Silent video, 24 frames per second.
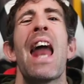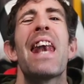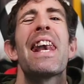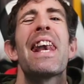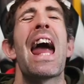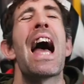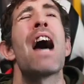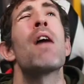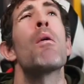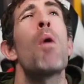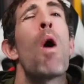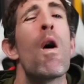
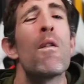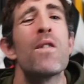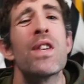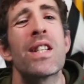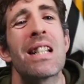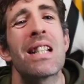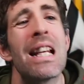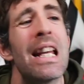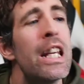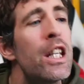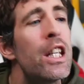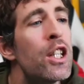Now,
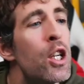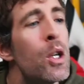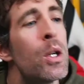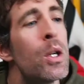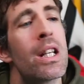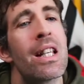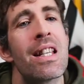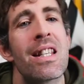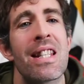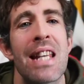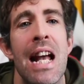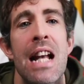obviously you can
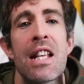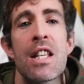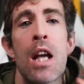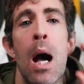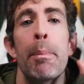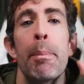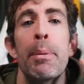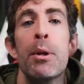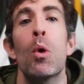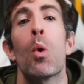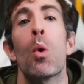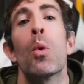set up
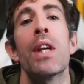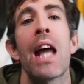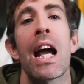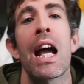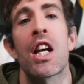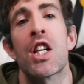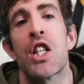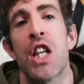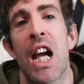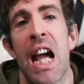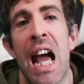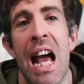your
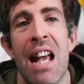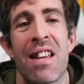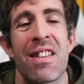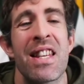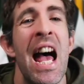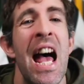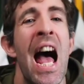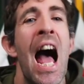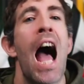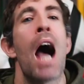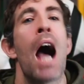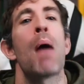Next.js
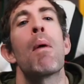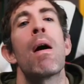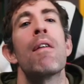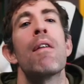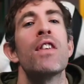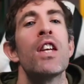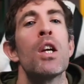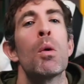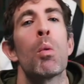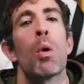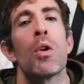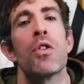however
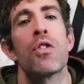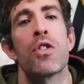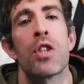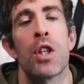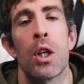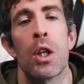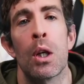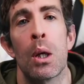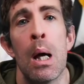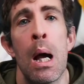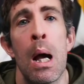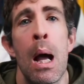you want
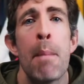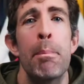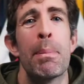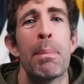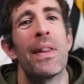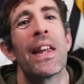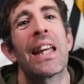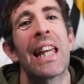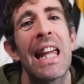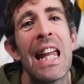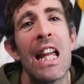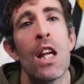to, but the
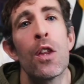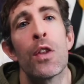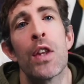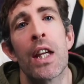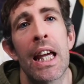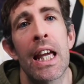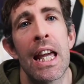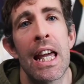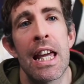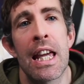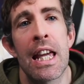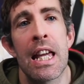key thing
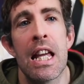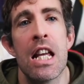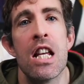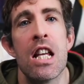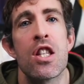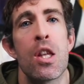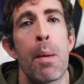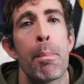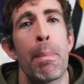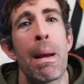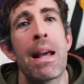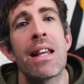here is
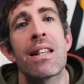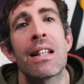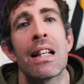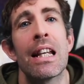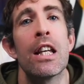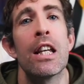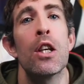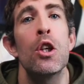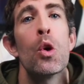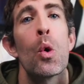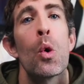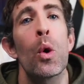that basically
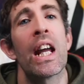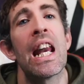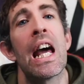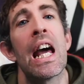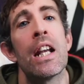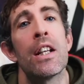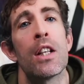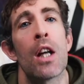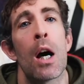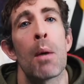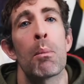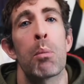you're going to end
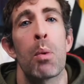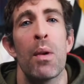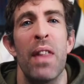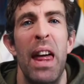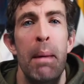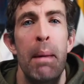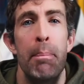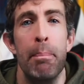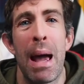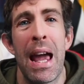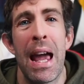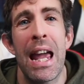up with a
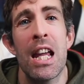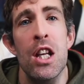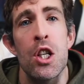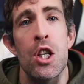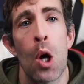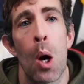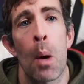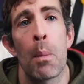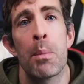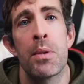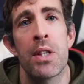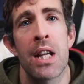page
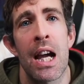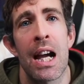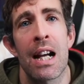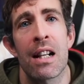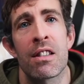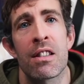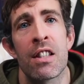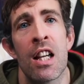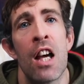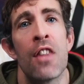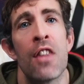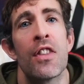object
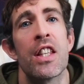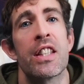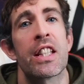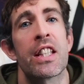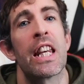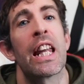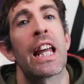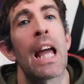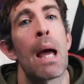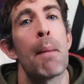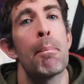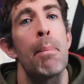that's going to
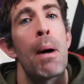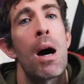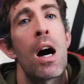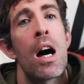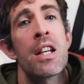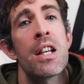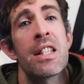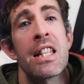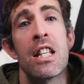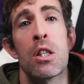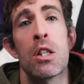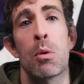get passed
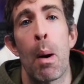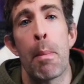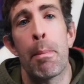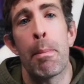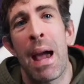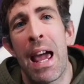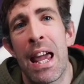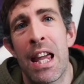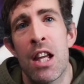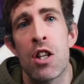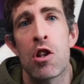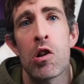into a
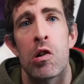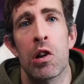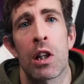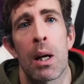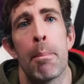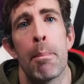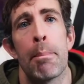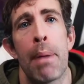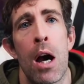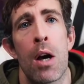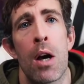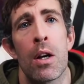page or
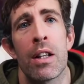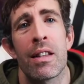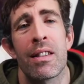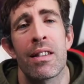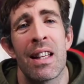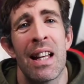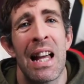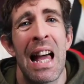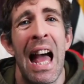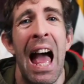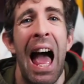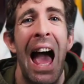component.
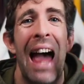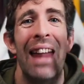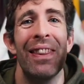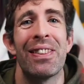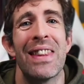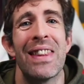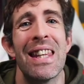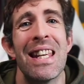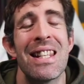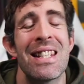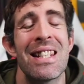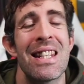And
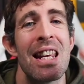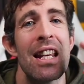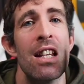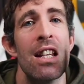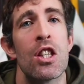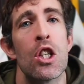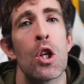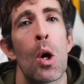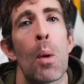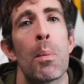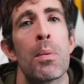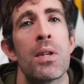this is the
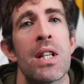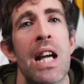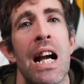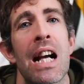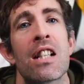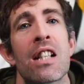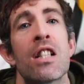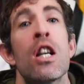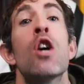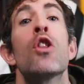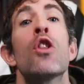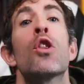object
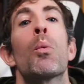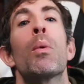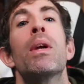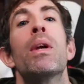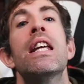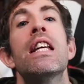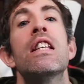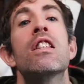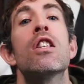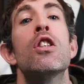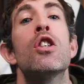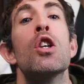that we need
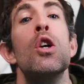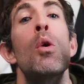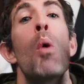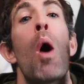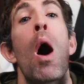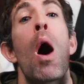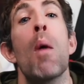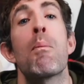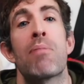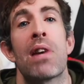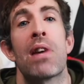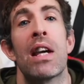to do our
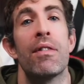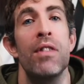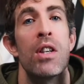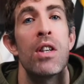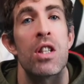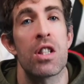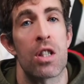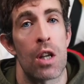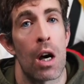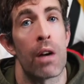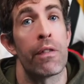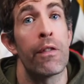preview
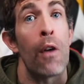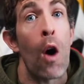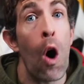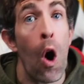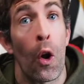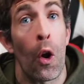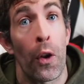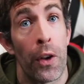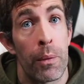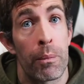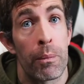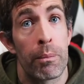stuff
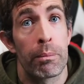on.